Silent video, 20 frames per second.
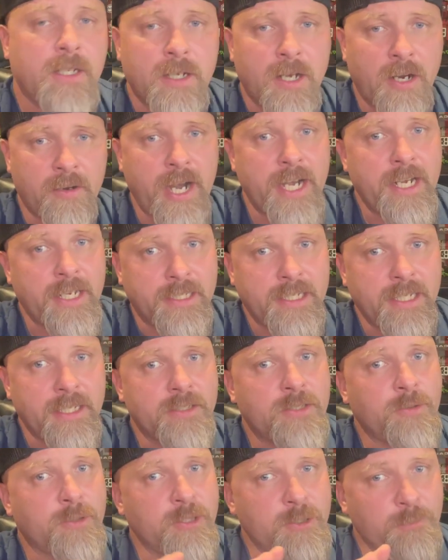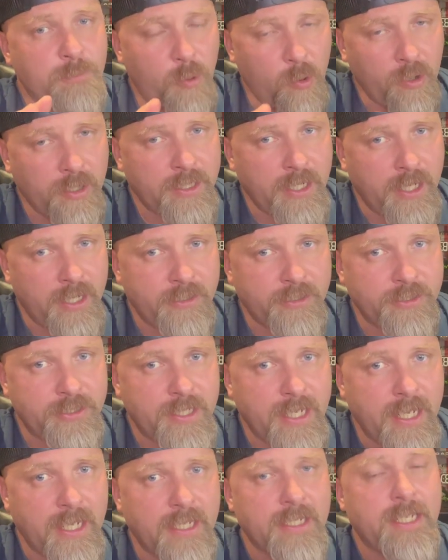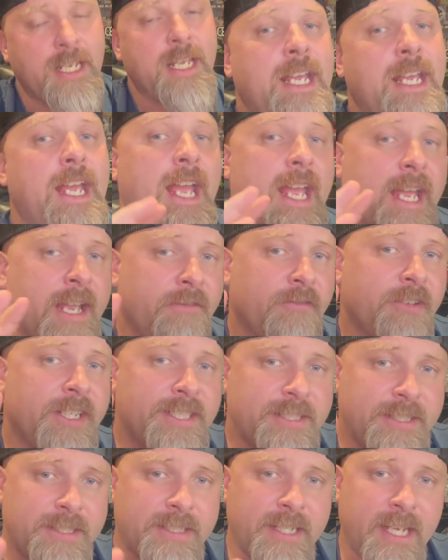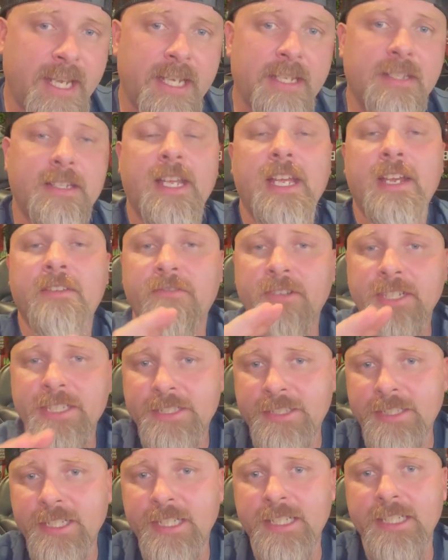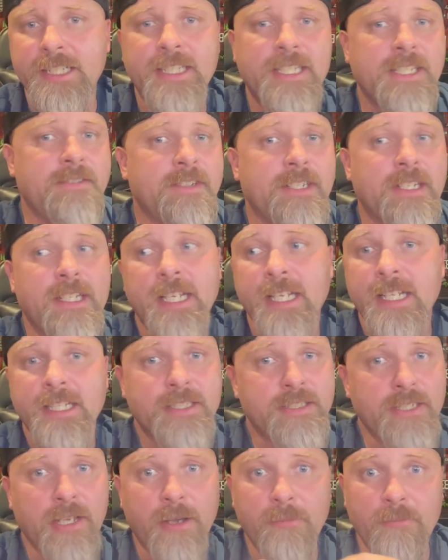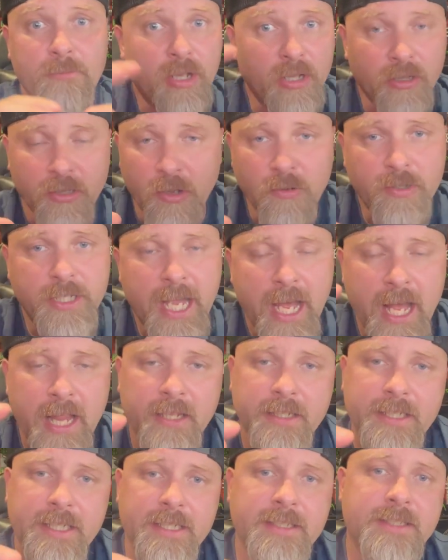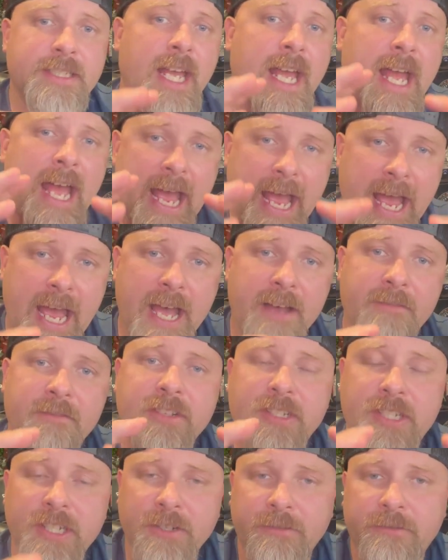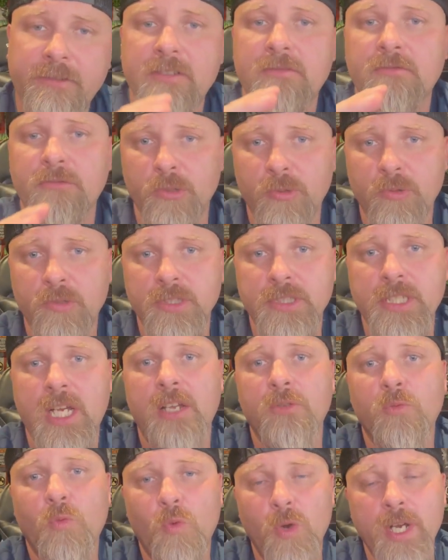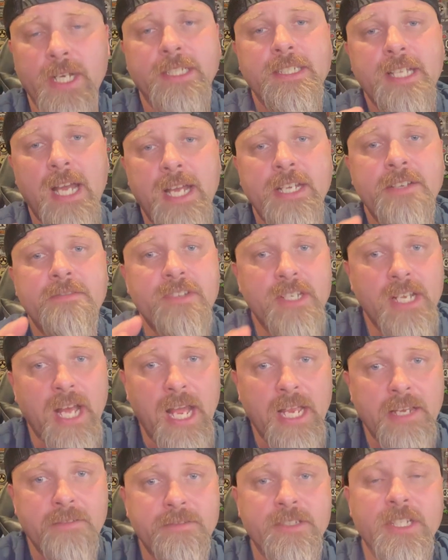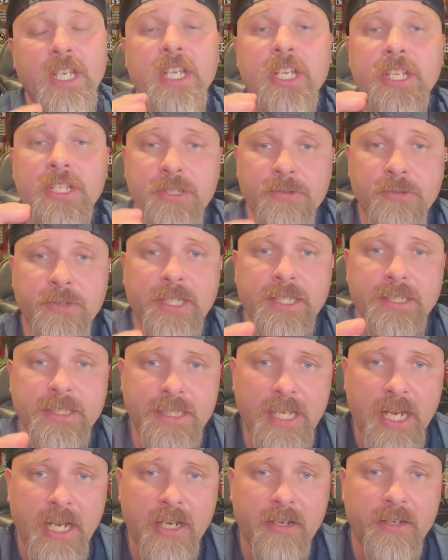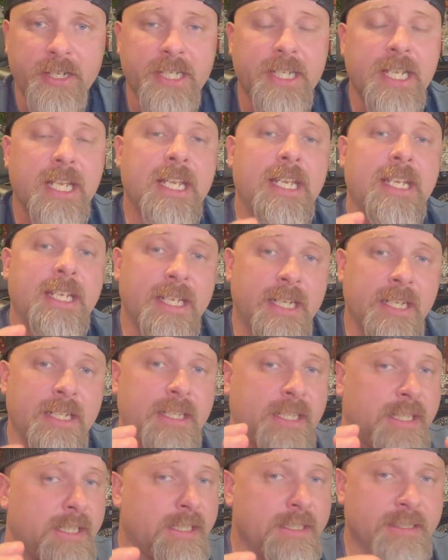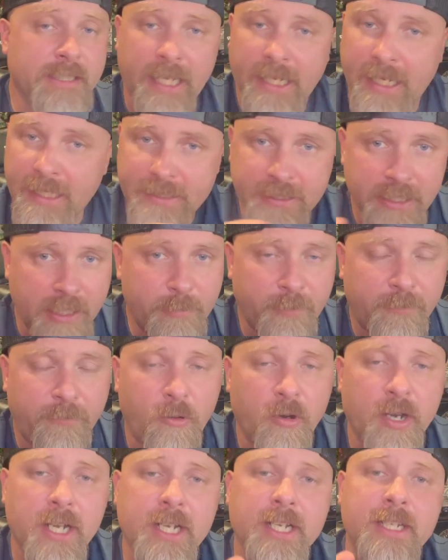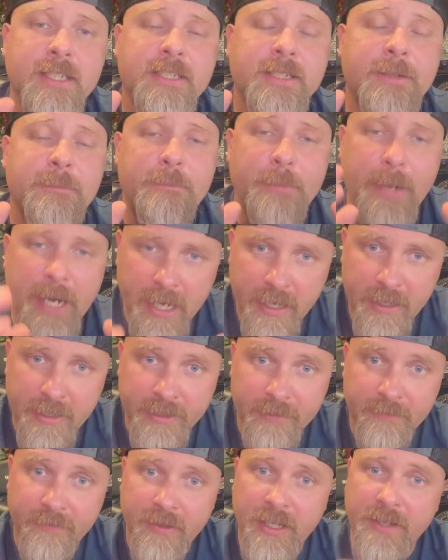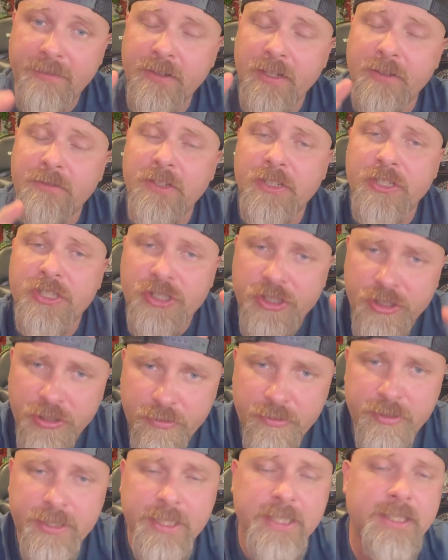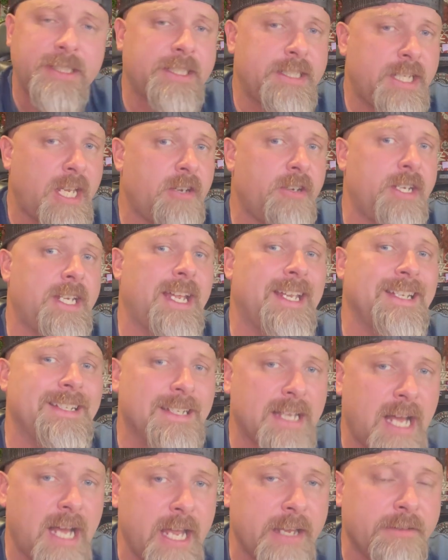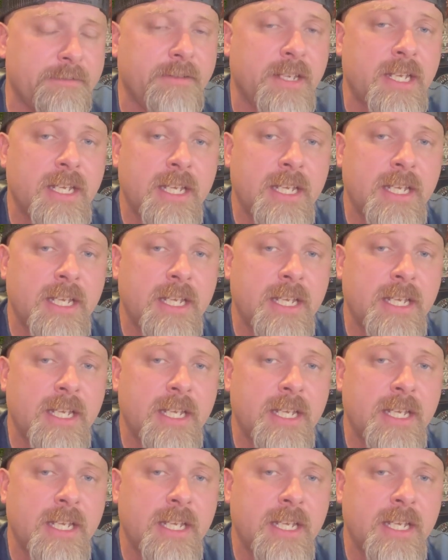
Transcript: All right, again, so it's important to understand every state, every city, even some localities have different rules on what kind of knives you can carry. It is, like I said before, it is an imperative that if you're choosing to carry a knife